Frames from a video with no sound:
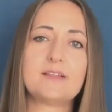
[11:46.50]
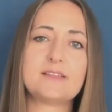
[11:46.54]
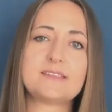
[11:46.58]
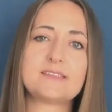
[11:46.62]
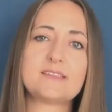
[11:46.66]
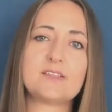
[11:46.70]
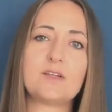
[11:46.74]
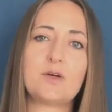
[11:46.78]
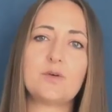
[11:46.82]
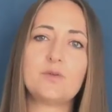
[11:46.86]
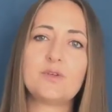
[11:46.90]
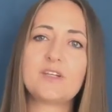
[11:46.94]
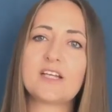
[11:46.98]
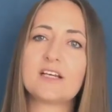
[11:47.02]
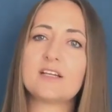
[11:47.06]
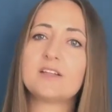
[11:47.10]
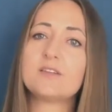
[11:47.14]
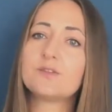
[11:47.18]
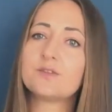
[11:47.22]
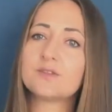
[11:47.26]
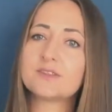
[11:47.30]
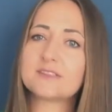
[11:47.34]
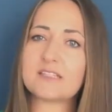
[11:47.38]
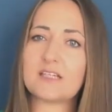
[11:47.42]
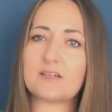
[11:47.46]
so we
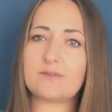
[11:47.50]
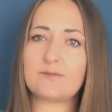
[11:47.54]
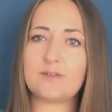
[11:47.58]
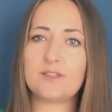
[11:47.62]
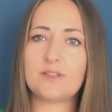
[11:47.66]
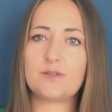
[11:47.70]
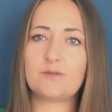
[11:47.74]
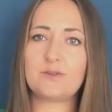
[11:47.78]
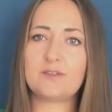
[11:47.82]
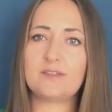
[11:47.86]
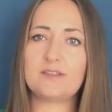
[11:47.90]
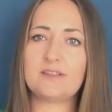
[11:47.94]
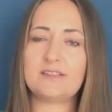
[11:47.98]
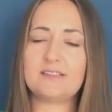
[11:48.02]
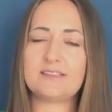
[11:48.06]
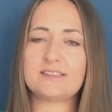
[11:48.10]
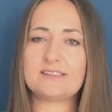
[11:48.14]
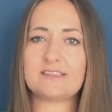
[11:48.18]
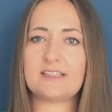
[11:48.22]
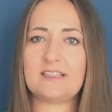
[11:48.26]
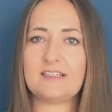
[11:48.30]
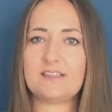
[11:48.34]
can do something with this,